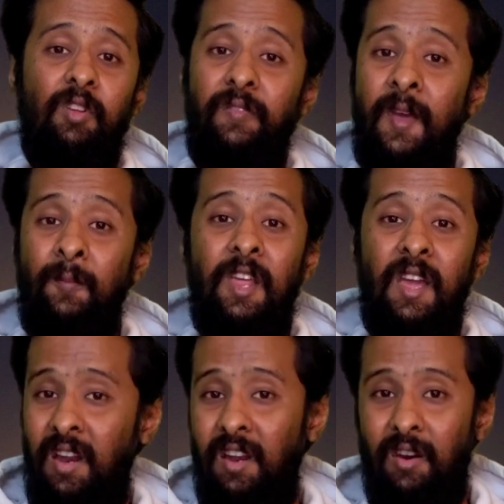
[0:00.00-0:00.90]
with your
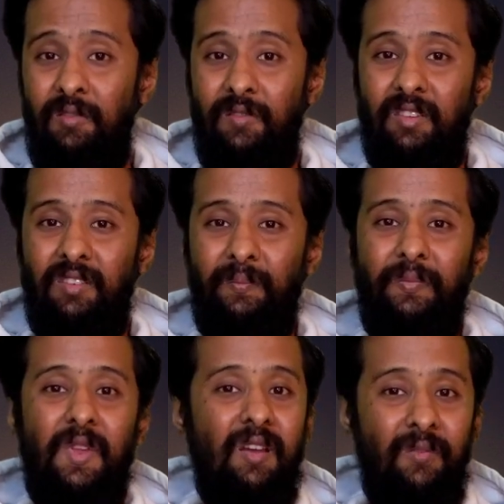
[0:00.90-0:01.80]
family and loved ones
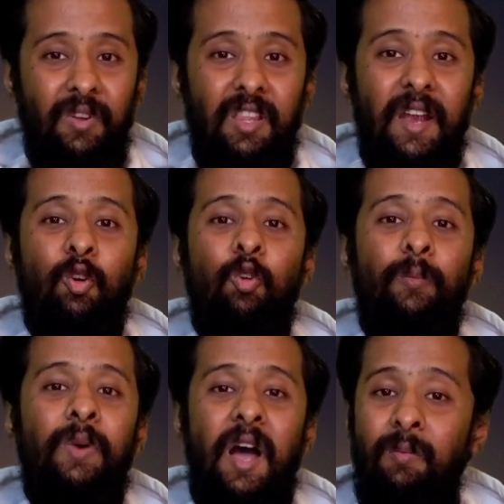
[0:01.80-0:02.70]
with that
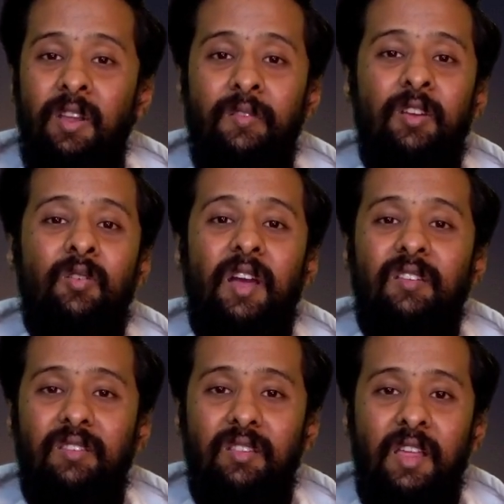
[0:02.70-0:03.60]
hope i'm leaving you
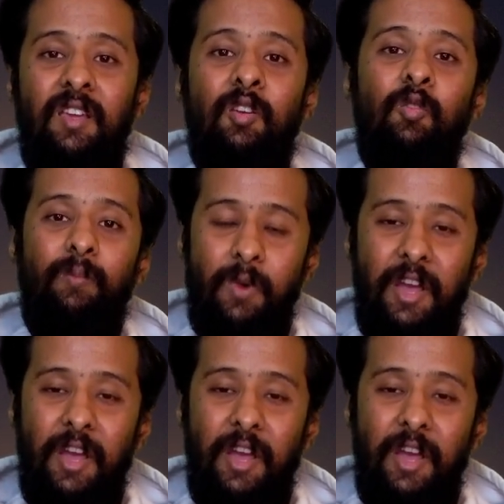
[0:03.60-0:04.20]
guys thank you bye